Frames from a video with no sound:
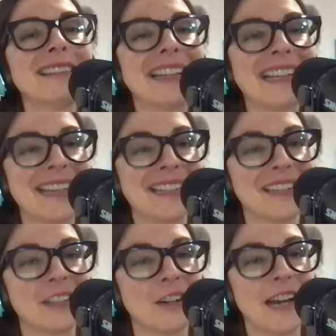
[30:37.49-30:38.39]
like
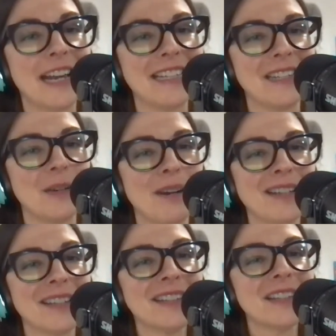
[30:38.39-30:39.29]
SSRI antidepressants.